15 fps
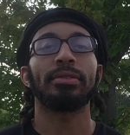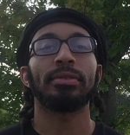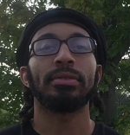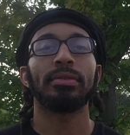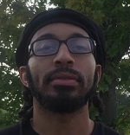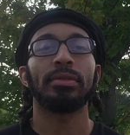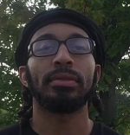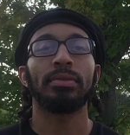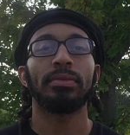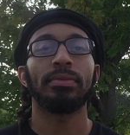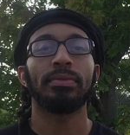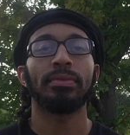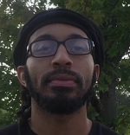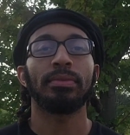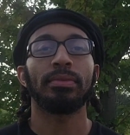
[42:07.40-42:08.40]

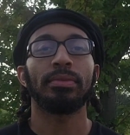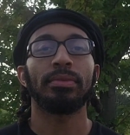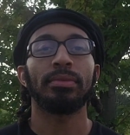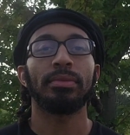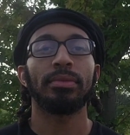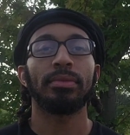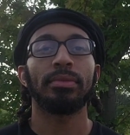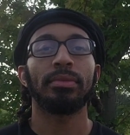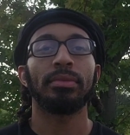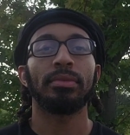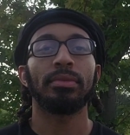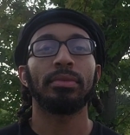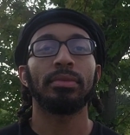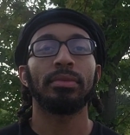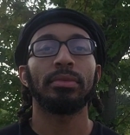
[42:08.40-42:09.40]

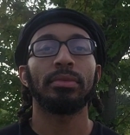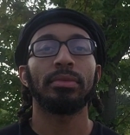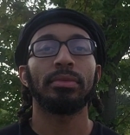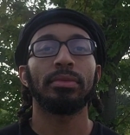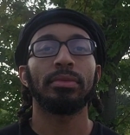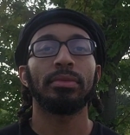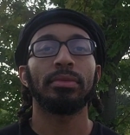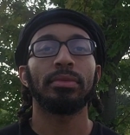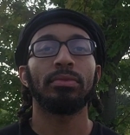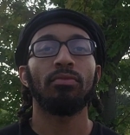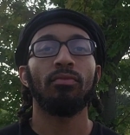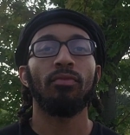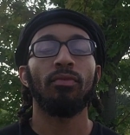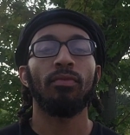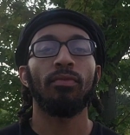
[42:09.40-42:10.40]

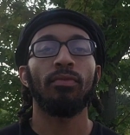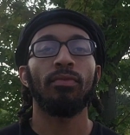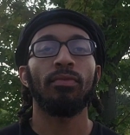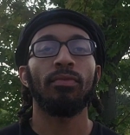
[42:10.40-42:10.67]
Nobody speaks.